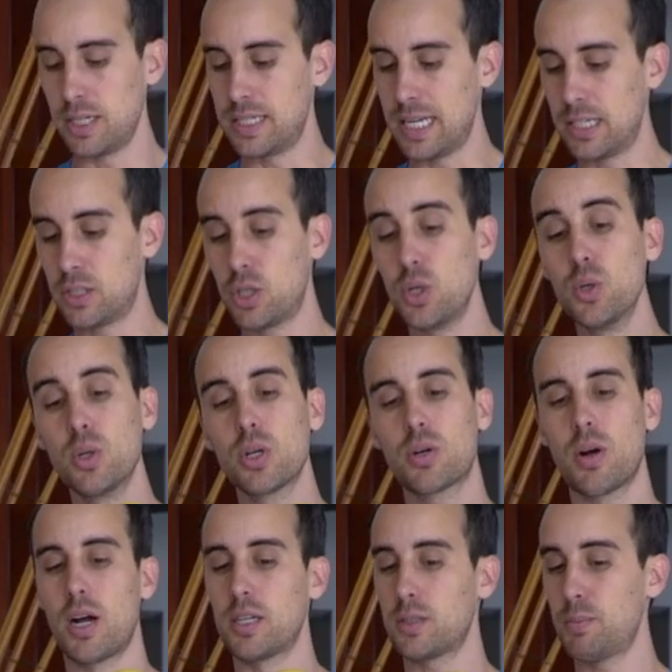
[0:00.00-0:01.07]
going to take two
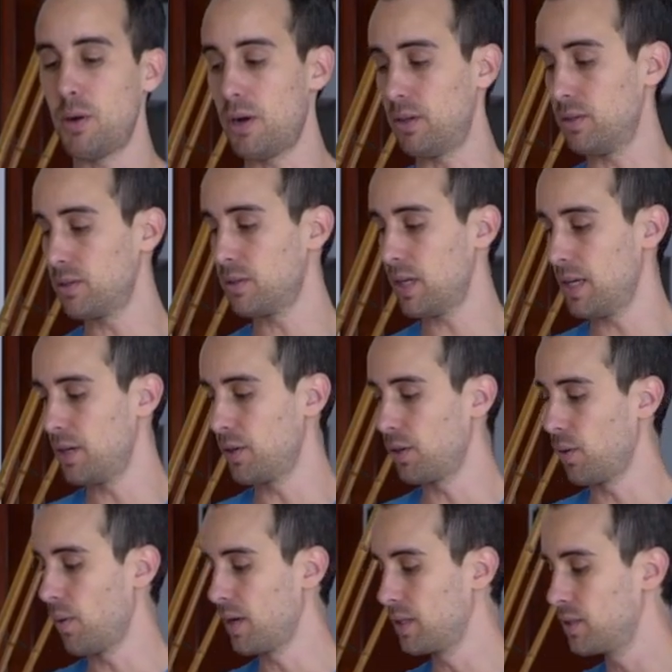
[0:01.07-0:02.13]
lacrosse balls and you're
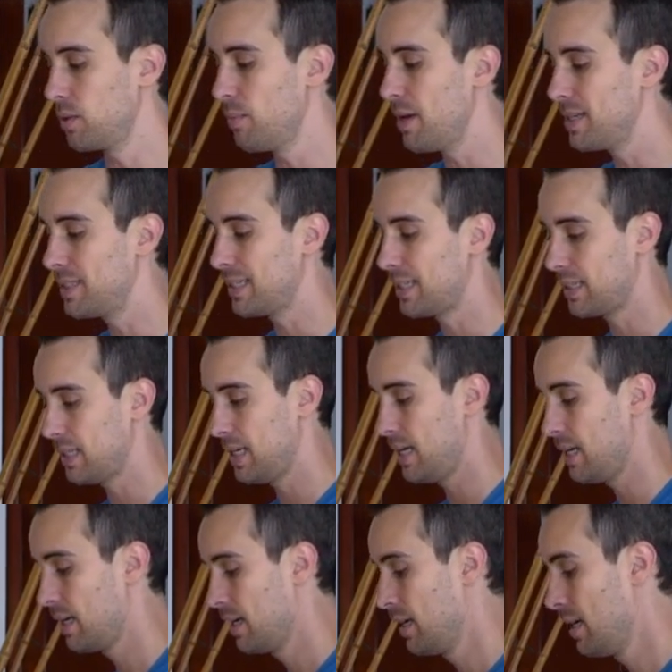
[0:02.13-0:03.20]
going to
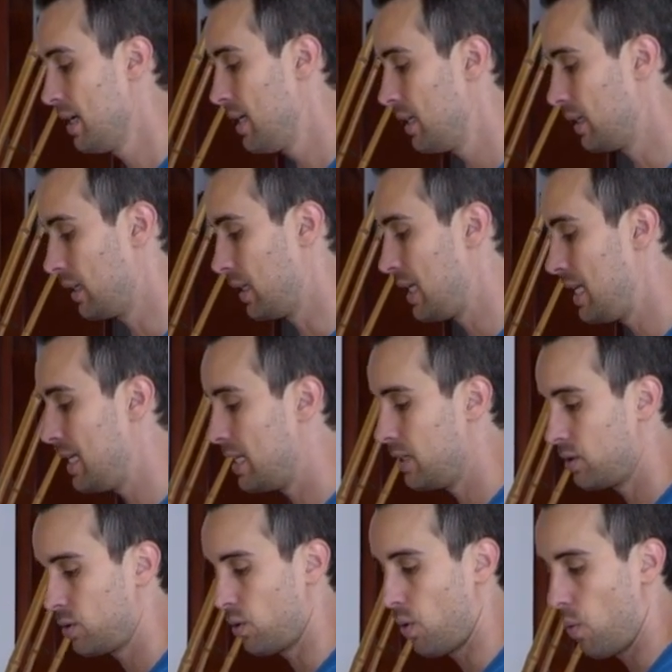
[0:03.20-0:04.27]
basically lean
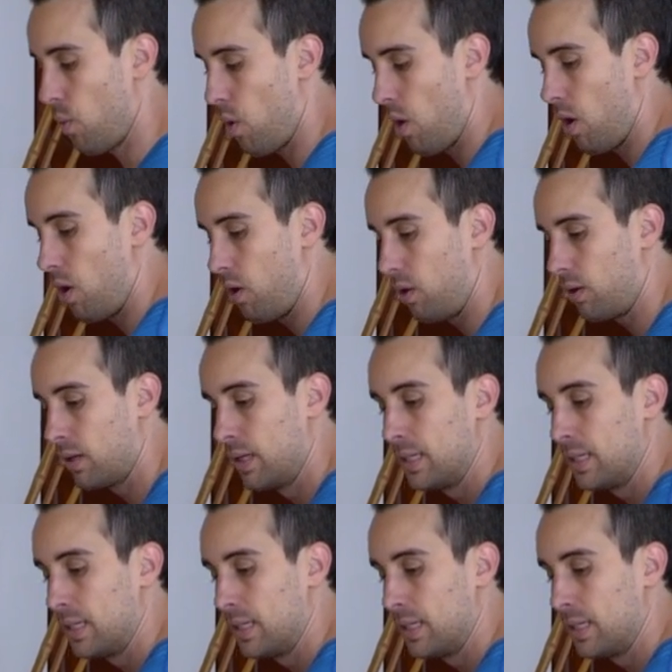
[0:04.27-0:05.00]
into a wall